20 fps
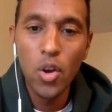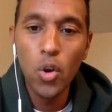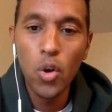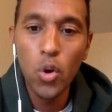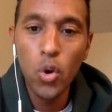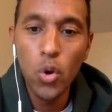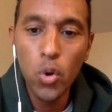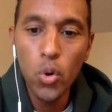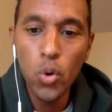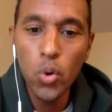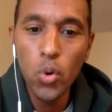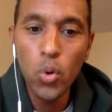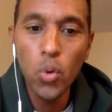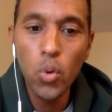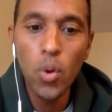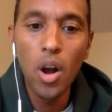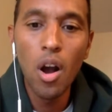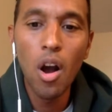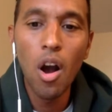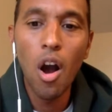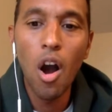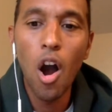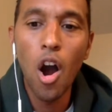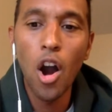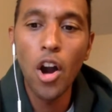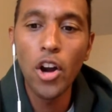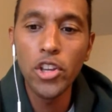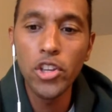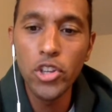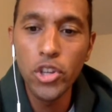who
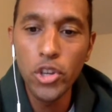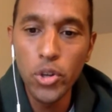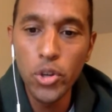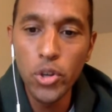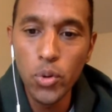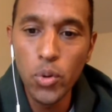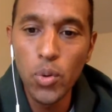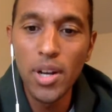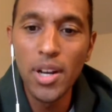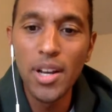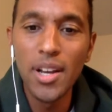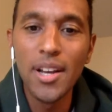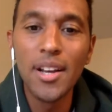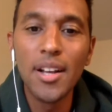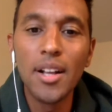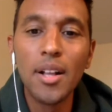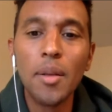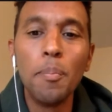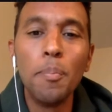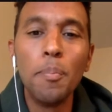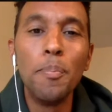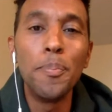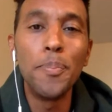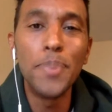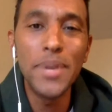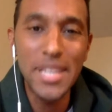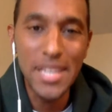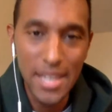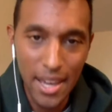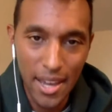are you
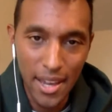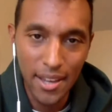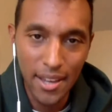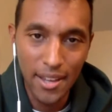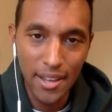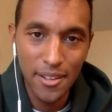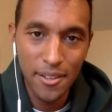being?